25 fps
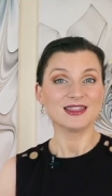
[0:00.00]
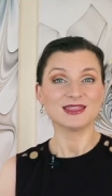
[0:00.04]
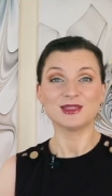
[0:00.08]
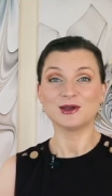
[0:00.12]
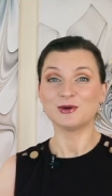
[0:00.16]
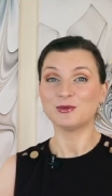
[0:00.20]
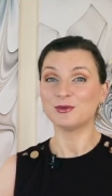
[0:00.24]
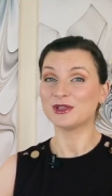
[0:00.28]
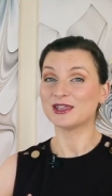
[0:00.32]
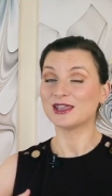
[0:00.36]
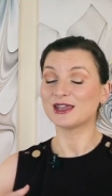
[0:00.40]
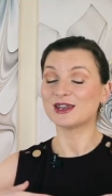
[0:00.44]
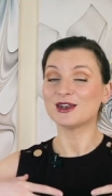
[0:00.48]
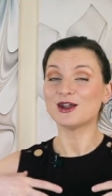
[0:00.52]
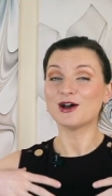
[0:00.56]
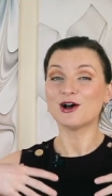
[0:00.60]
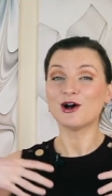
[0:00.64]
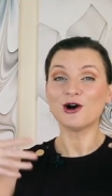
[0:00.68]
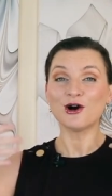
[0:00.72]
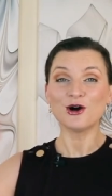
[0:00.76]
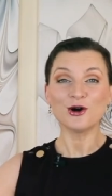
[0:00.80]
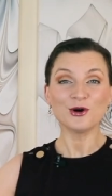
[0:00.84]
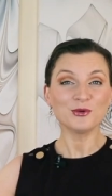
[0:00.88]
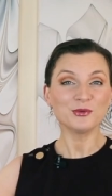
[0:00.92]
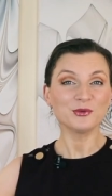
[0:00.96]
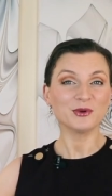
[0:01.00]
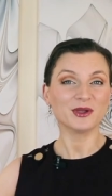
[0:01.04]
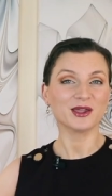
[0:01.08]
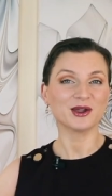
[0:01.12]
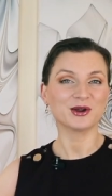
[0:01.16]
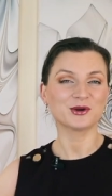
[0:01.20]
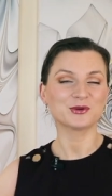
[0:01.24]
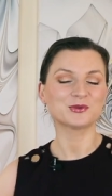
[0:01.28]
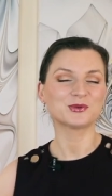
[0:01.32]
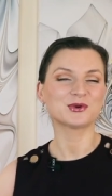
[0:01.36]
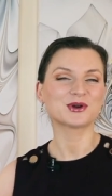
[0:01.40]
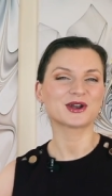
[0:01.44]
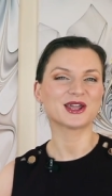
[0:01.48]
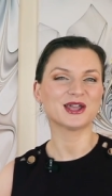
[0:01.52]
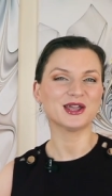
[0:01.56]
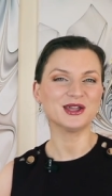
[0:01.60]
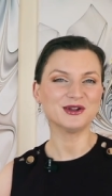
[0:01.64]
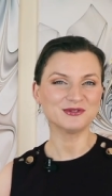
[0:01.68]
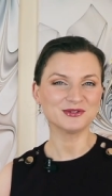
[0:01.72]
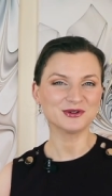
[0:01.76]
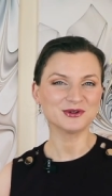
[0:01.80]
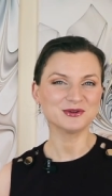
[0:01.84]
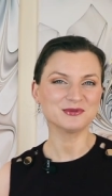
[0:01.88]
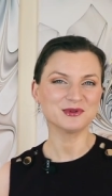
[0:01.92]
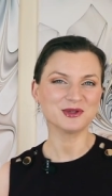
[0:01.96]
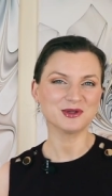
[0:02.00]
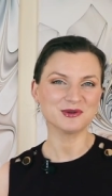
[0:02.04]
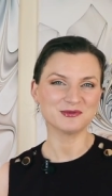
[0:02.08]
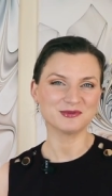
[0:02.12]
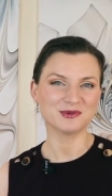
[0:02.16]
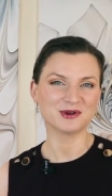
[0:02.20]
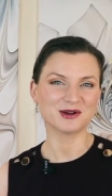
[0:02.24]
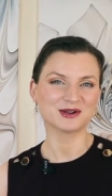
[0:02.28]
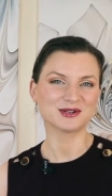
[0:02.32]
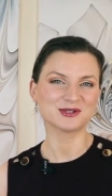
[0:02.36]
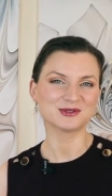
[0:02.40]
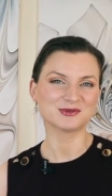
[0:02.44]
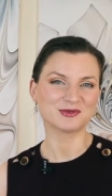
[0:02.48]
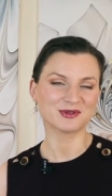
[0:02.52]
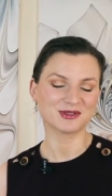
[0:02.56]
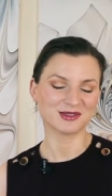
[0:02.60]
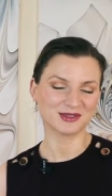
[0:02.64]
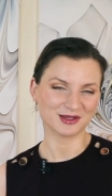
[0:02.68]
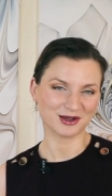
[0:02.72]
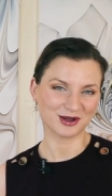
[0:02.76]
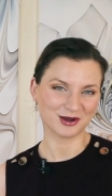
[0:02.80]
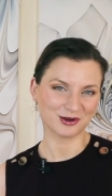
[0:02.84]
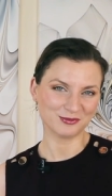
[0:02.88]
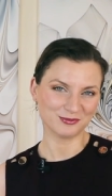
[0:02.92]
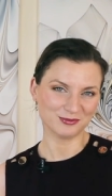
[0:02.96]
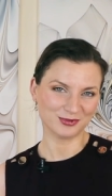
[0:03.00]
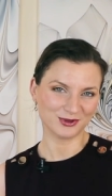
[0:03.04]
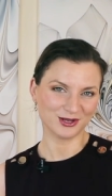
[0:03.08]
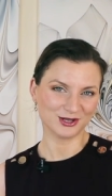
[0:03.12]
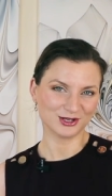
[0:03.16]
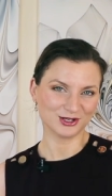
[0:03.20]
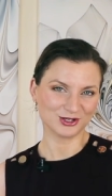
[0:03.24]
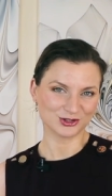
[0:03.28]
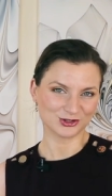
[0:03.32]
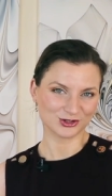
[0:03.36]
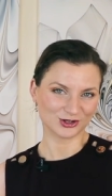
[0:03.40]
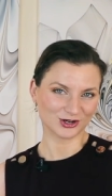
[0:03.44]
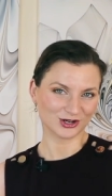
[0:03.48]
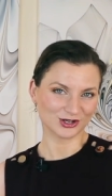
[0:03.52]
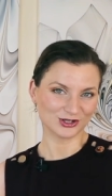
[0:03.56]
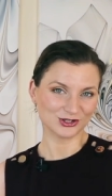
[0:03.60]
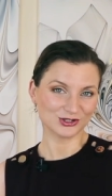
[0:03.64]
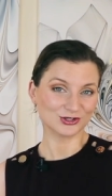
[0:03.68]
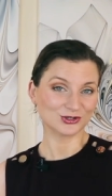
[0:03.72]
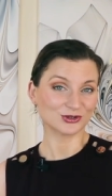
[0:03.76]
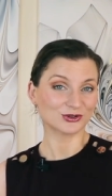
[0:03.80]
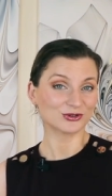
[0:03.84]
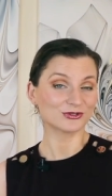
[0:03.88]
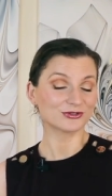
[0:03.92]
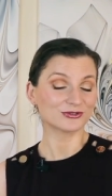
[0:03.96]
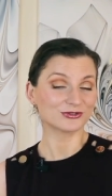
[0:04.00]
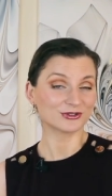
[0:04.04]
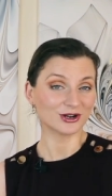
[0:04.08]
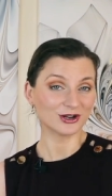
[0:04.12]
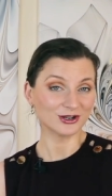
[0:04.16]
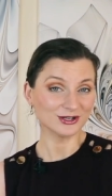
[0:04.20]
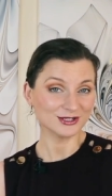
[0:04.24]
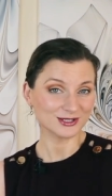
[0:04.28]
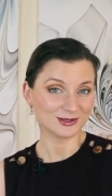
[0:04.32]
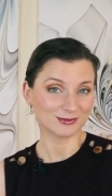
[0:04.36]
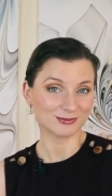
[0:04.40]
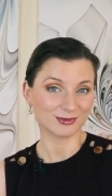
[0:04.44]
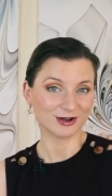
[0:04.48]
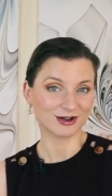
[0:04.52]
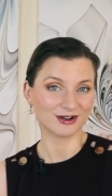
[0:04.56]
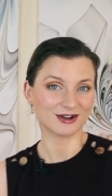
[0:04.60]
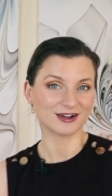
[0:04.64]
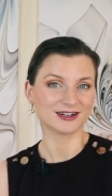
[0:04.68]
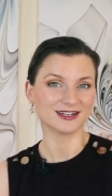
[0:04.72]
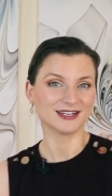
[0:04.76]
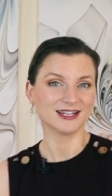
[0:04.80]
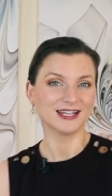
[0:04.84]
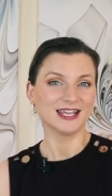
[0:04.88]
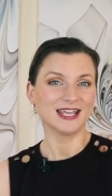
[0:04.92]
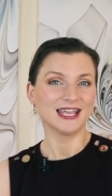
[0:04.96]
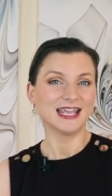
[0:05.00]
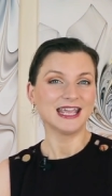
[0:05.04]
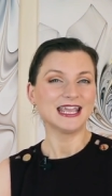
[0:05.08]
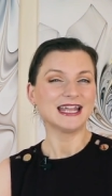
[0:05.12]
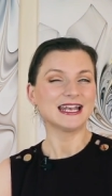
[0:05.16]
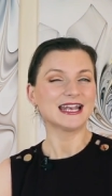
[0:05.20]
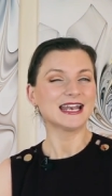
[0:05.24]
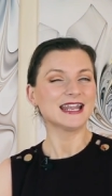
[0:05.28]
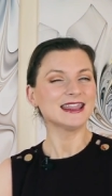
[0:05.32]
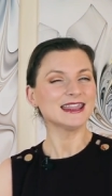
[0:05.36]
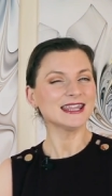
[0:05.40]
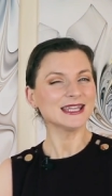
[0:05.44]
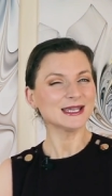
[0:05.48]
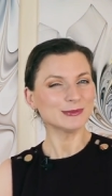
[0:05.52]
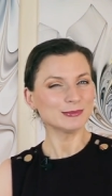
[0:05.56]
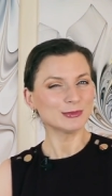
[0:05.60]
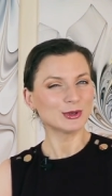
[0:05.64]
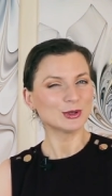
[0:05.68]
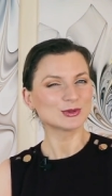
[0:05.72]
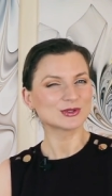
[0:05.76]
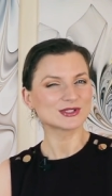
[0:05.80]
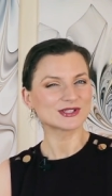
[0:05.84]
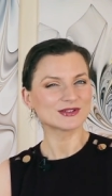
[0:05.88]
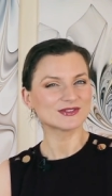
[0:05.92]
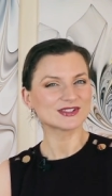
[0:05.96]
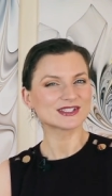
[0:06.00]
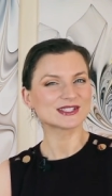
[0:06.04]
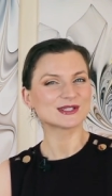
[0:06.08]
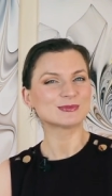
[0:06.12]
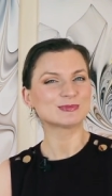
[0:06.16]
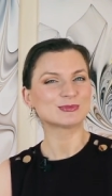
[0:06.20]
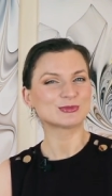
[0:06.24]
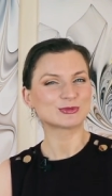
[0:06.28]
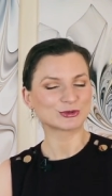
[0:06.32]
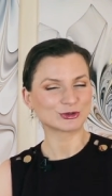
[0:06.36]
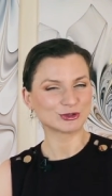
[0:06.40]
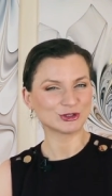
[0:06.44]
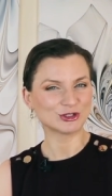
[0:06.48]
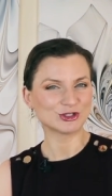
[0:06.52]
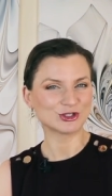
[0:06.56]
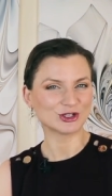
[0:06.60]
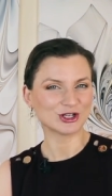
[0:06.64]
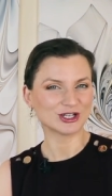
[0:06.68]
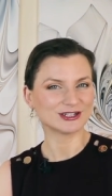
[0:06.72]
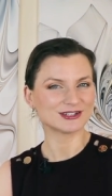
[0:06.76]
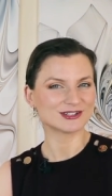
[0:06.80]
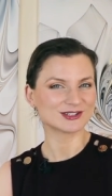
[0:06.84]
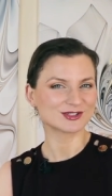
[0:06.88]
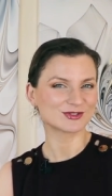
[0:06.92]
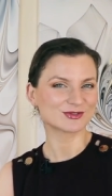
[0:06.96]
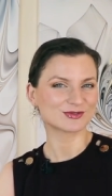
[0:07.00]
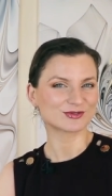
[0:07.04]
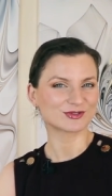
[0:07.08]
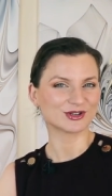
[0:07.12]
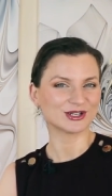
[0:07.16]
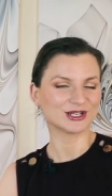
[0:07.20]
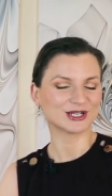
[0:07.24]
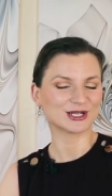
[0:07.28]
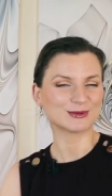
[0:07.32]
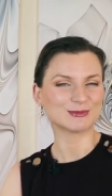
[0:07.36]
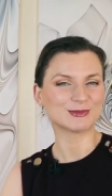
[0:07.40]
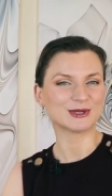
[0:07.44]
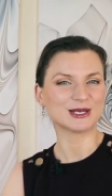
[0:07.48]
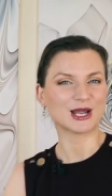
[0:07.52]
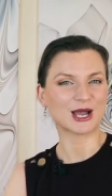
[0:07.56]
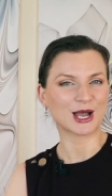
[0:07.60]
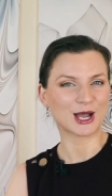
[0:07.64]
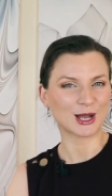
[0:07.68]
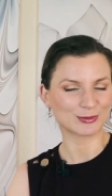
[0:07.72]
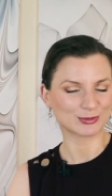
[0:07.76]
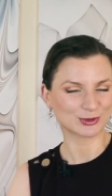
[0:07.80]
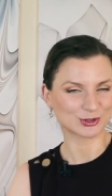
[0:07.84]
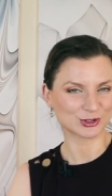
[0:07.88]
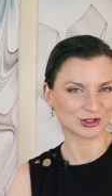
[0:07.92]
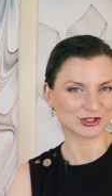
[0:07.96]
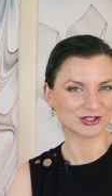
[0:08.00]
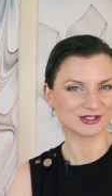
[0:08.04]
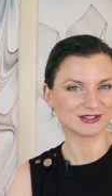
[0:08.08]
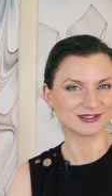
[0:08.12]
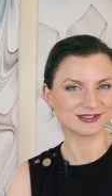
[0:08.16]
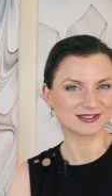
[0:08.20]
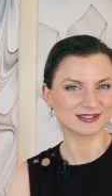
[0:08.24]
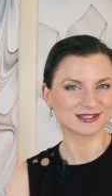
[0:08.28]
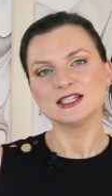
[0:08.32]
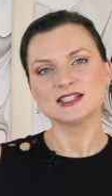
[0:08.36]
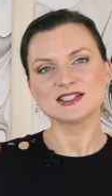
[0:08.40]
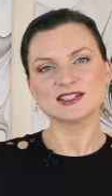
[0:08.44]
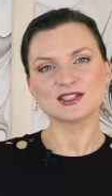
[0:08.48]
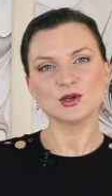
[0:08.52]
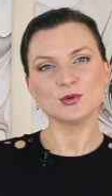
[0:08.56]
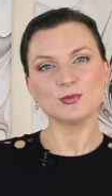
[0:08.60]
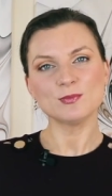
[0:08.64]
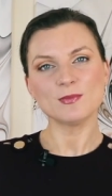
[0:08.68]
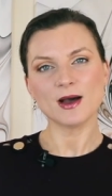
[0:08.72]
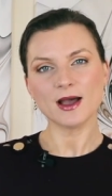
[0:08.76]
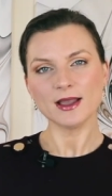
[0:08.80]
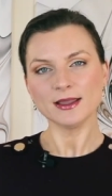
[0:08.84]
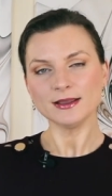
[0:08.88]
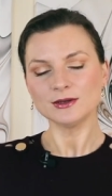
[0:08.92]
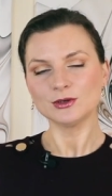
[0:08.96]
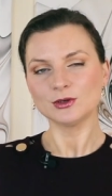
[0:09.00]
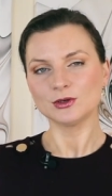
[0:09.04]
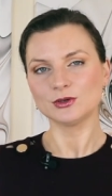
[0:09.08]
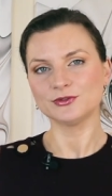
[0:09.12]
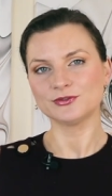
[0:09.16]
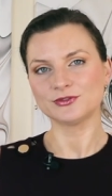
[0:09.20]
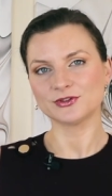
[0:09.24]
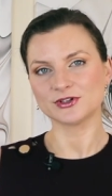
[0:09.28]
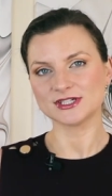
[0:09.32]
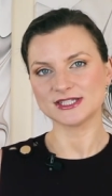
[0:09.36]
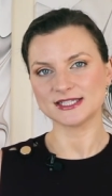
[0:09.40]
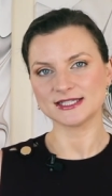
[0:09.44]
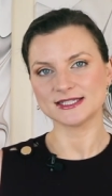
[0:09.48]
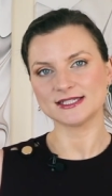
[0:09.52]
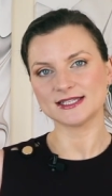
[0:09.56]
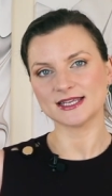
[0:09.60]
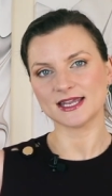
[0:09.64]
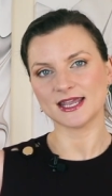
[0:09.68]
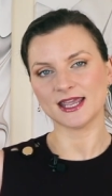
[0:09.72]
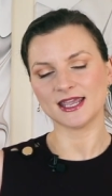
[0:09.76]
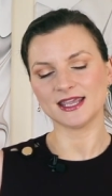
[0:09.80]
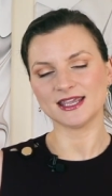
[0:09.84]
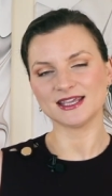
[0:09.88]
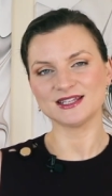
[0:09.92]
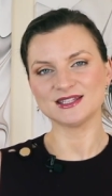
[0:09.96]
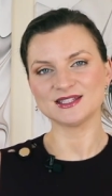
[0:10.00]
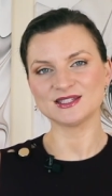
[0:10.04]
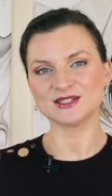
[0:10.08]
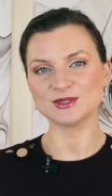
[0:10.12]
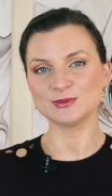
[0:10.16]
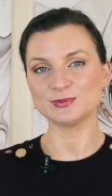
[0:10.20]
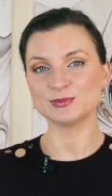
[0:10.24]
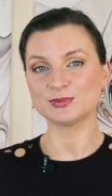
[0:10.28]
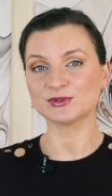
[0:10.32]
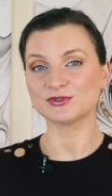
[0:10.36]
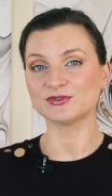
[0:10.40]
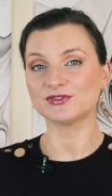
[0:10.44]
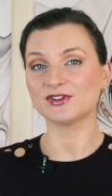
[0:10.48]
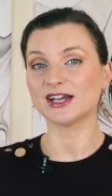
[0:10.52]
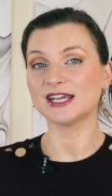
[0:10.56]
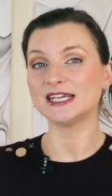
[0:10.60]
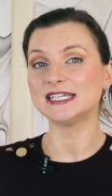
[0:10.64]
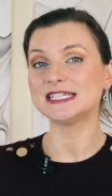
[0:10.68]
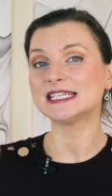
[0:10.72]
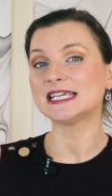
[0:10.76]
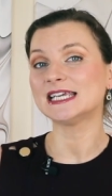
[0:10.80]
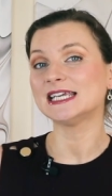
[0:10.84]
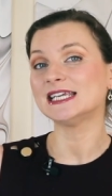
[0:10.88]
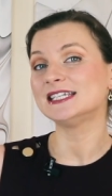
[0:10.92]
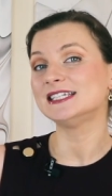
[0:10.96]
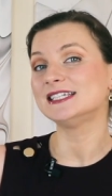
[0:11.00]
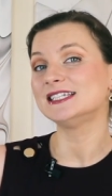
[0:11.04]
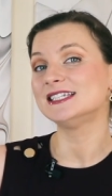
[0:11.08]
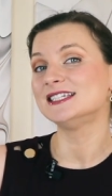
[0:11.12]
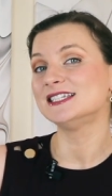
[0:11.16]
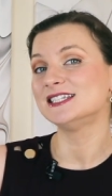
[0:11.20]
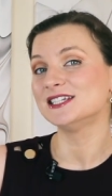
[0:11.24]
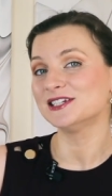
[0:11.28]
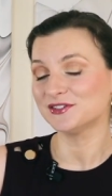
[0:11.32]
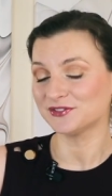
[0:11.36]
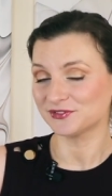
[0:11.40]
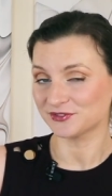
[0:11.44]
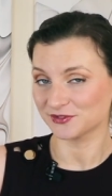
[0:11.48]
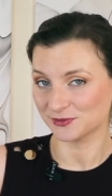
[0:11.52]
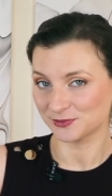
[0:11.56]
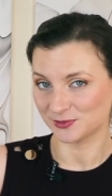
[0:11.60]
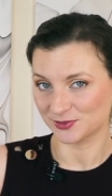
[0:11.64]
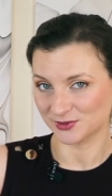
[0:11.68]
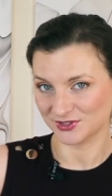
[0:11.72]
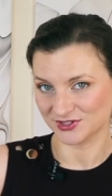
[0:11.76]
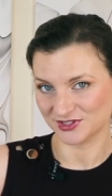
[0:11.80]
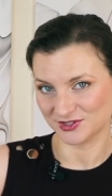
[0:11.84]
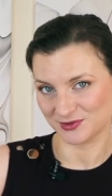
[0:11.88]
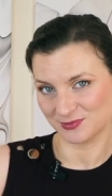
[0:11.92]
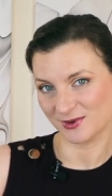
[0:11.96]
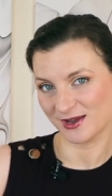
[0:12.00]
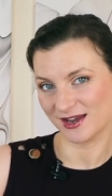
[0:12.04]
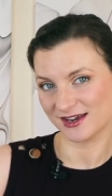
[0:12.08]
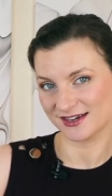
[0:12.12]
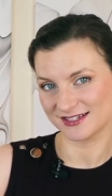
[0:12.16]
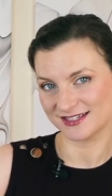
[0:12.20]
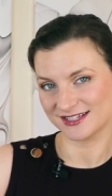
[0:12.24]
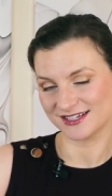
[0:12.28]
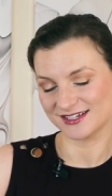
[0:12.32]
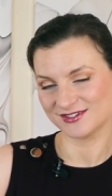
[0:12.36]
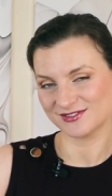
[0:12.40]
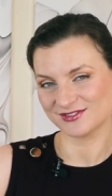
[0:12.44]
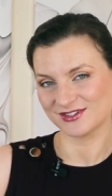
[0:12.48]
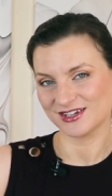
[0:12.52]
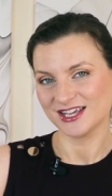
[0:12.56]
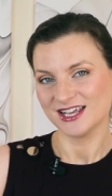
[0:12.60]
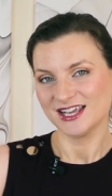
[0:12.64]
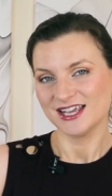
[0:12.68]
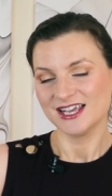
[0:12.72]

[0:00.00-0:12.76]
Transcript: that we can all wear whatever we want without being judged or frowned upon. And I think most of us appreciate this freedom and options. So my goal for today is to provide a different perspective,